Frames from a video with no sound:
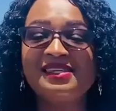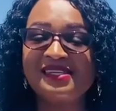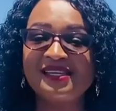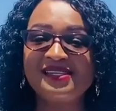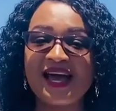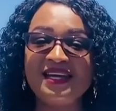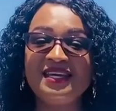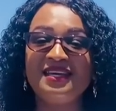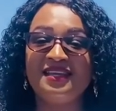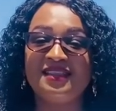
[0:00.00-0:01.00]
it's a
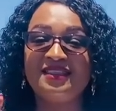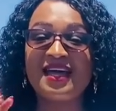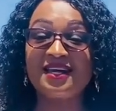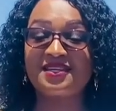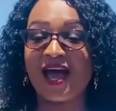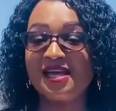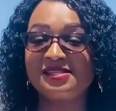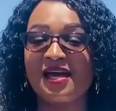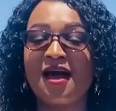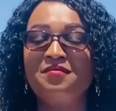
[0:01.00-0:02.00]
journey that has
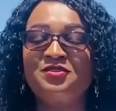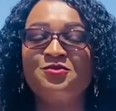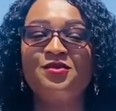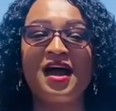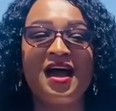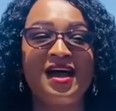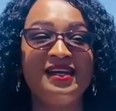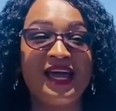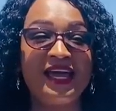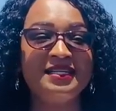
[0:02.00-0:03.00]
come to
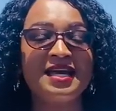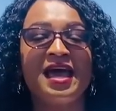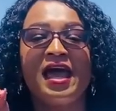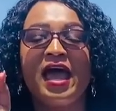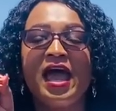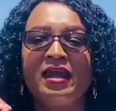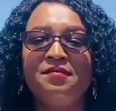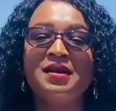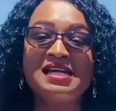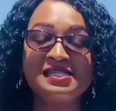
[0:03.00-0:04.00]
an end
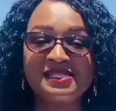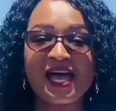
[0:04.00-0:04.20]
and my